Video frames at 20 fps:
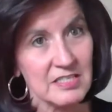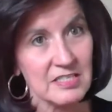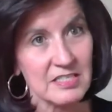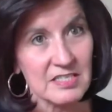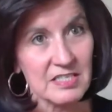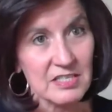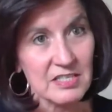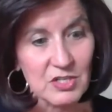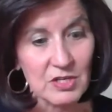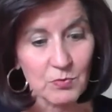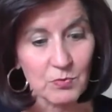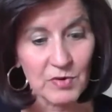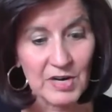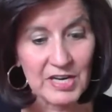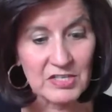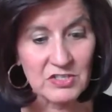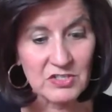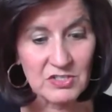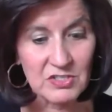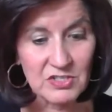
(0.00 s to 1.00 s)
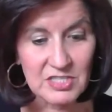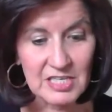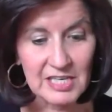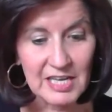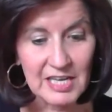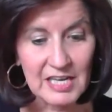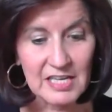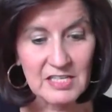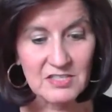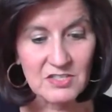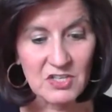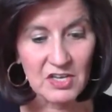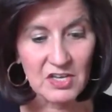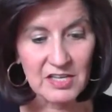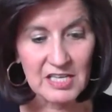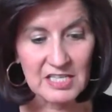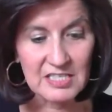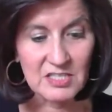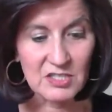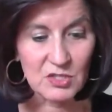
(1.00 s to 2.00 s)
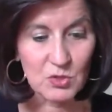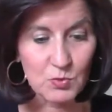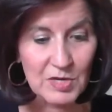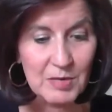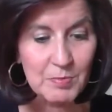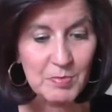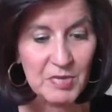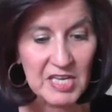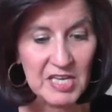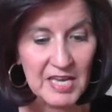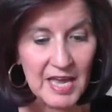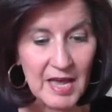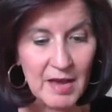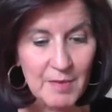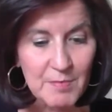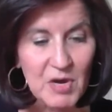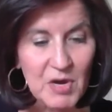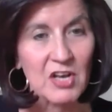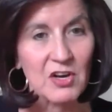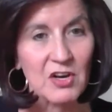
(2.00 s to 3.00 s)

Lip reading: any decision rendered today is 3 p.m.